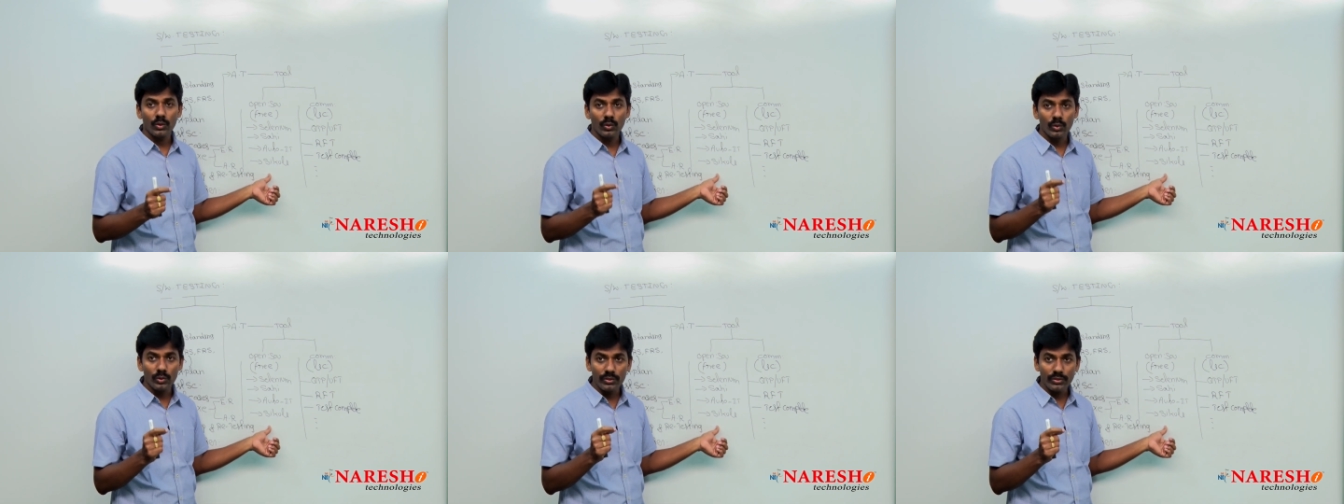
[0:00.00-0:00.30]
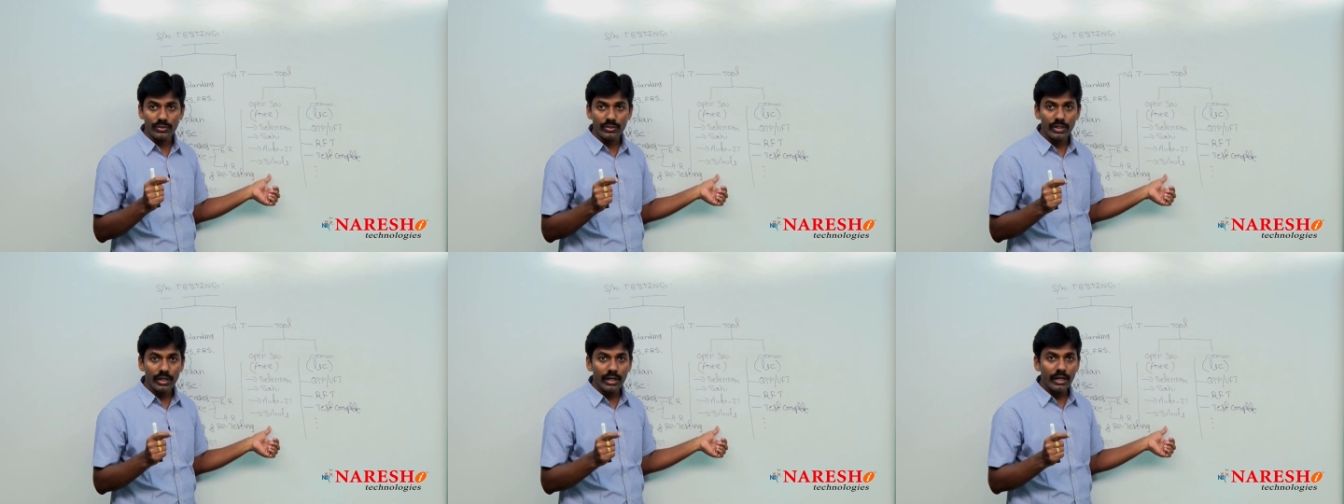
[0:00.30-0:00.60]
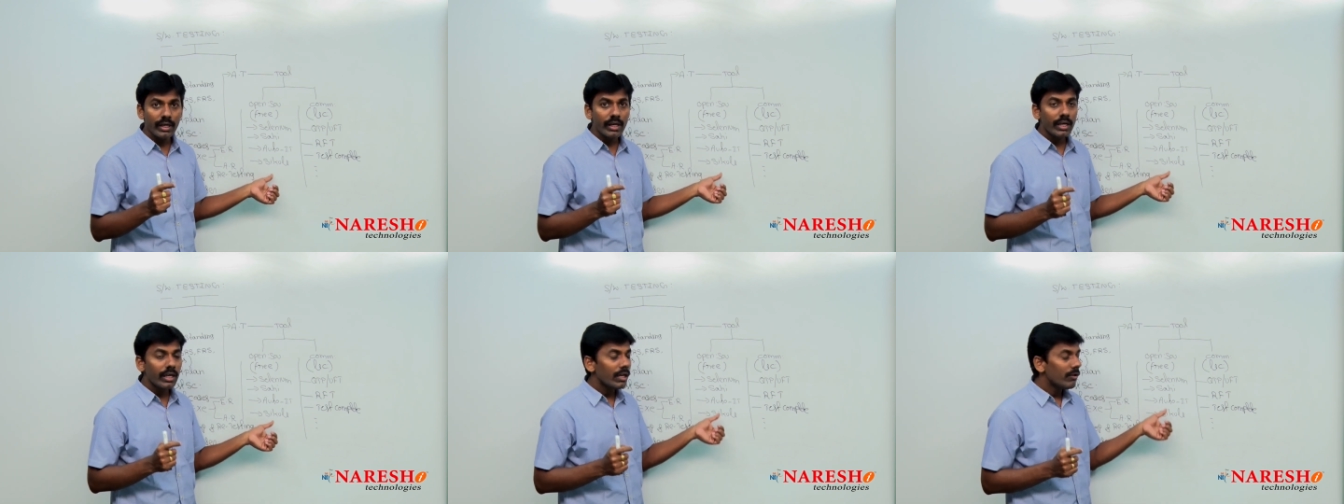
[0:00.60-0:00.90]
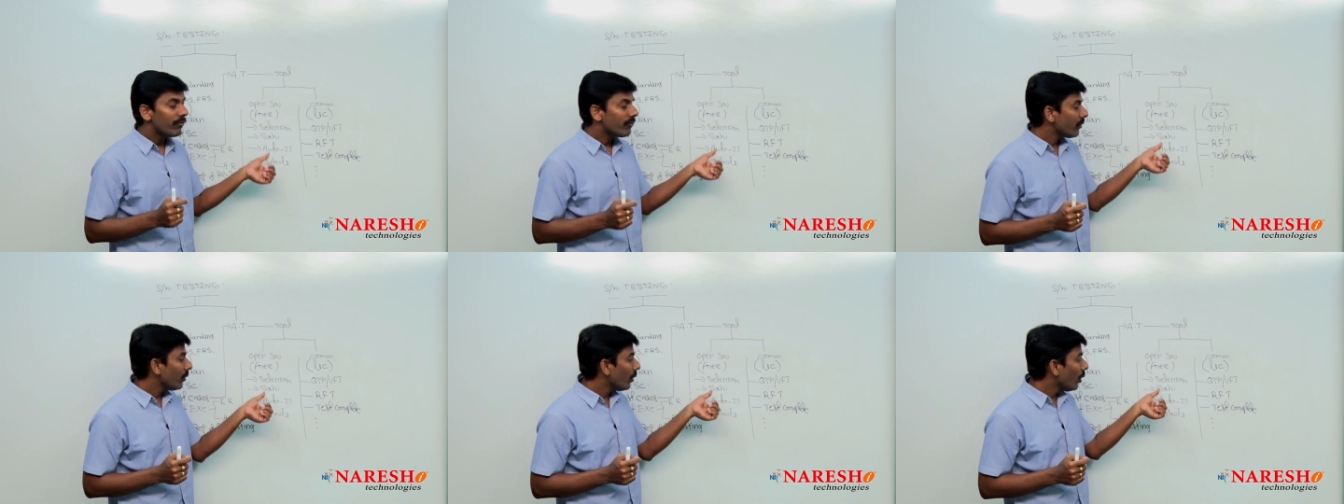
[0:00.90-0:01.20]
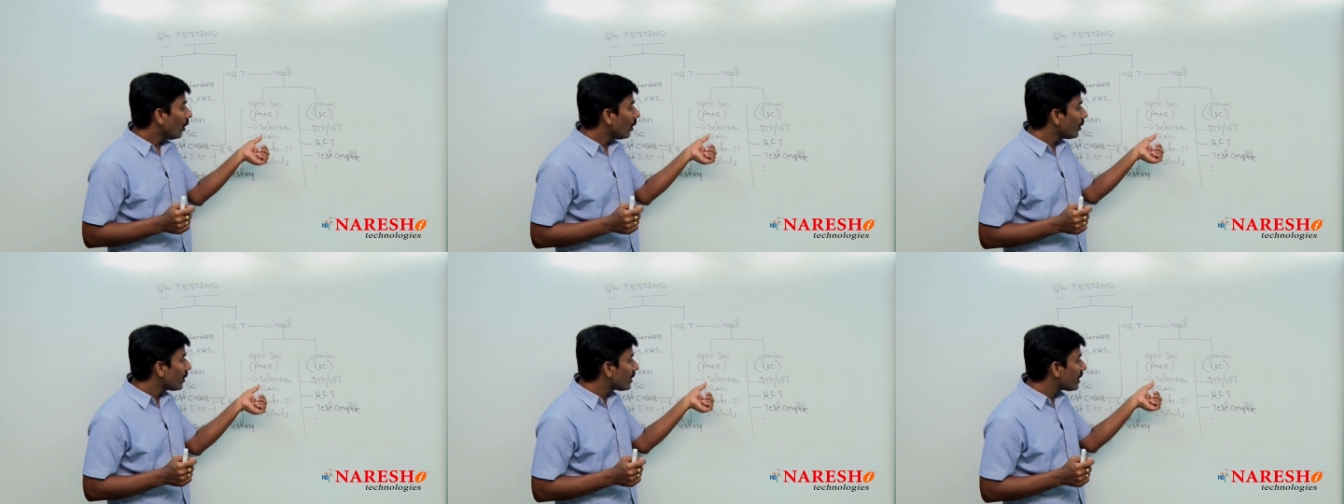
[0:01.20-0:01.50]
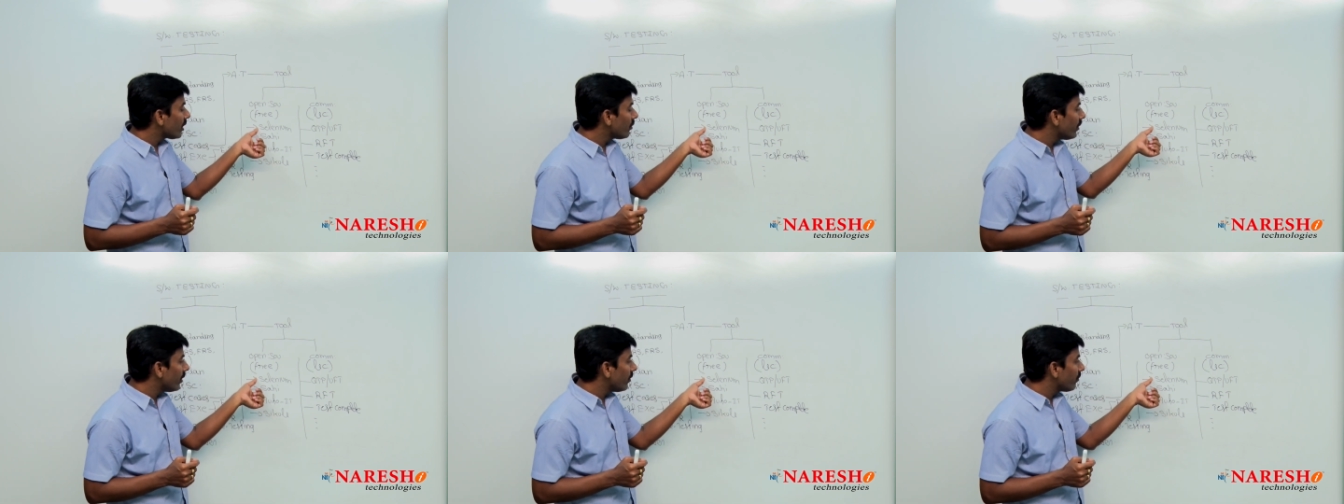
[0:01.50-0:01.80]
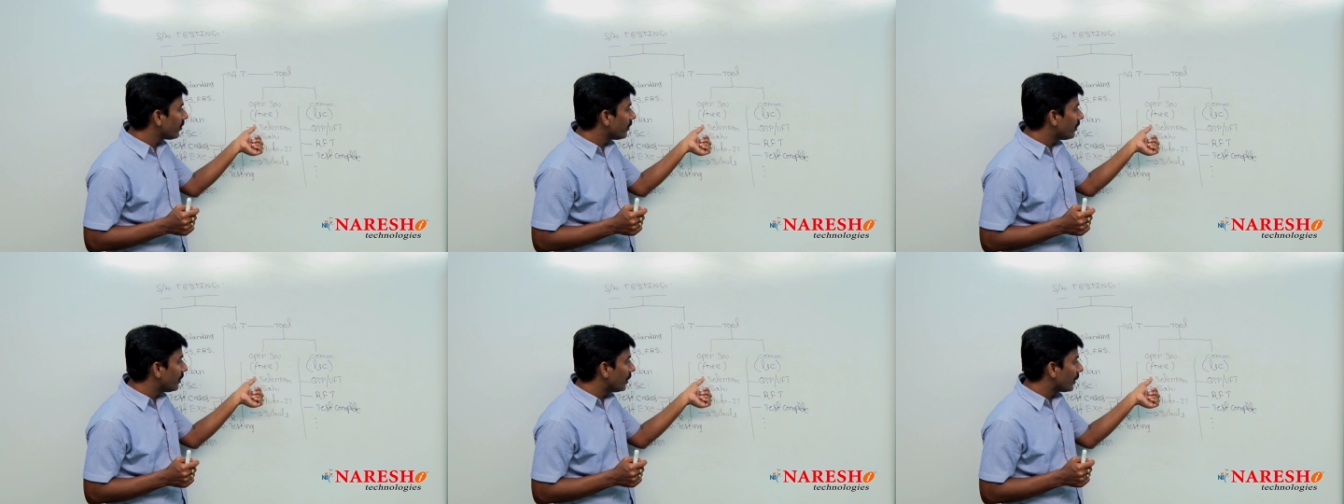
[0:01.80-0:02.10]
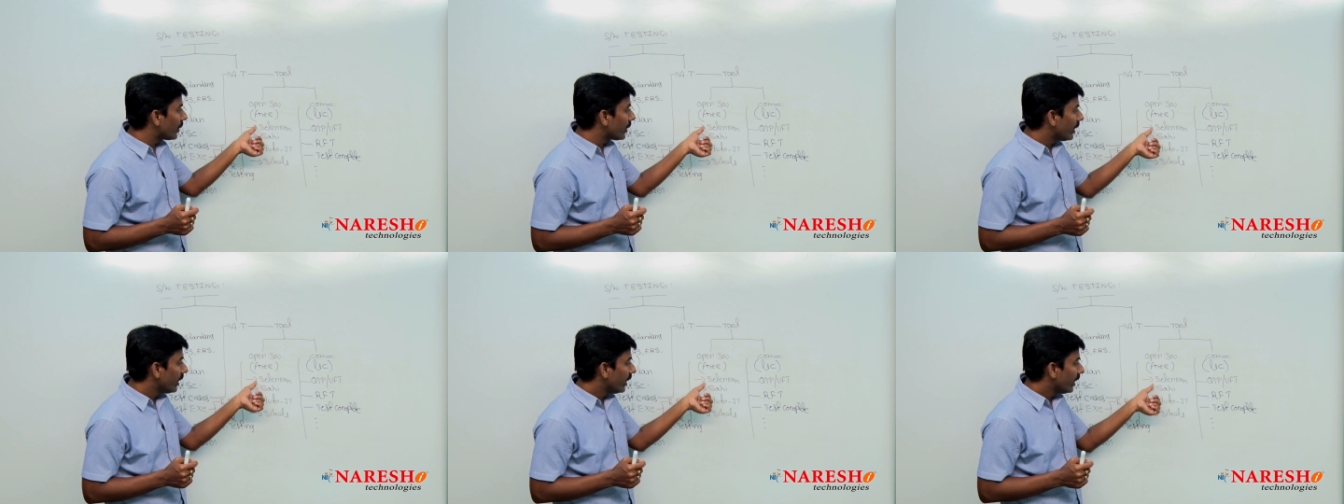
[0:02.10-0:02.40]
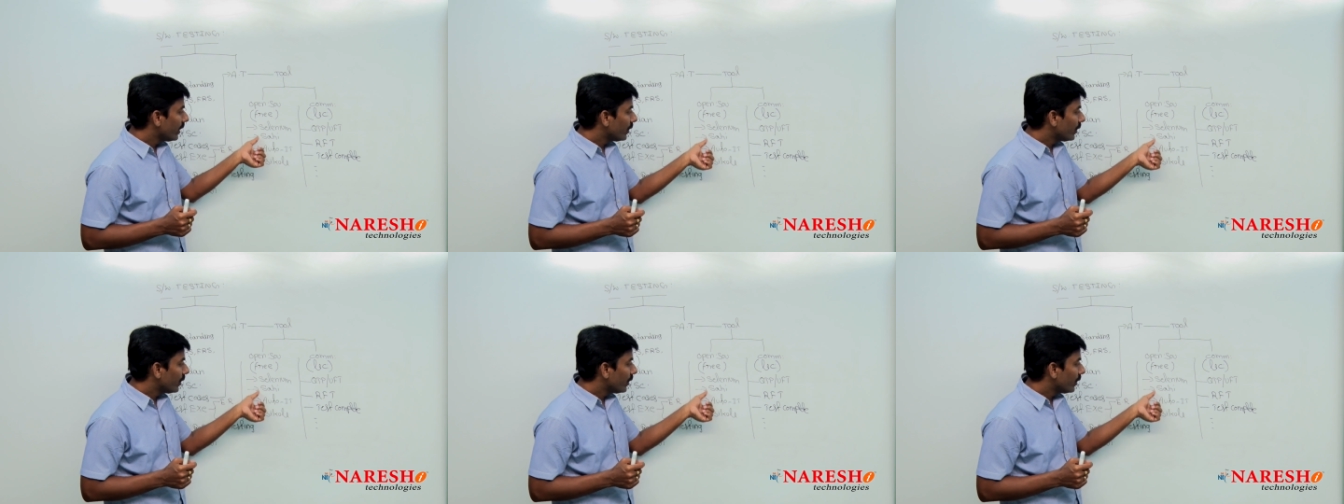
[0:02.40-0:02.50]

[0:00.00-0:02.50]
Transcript: tools. If you want to be work